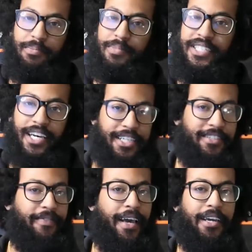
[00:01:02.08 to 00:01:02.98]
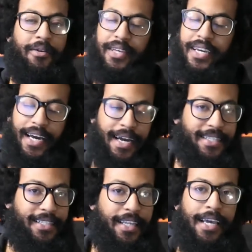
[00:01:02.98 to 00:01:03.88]
The production value, the
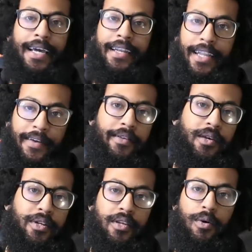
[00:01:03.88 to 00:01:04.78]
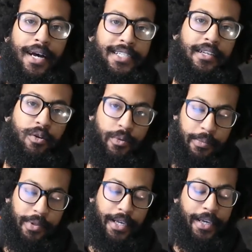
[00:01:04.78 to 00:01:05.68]
content, definitely worth a watch and a
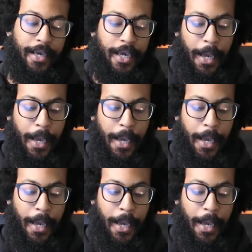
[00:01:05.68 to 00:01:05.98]
replay.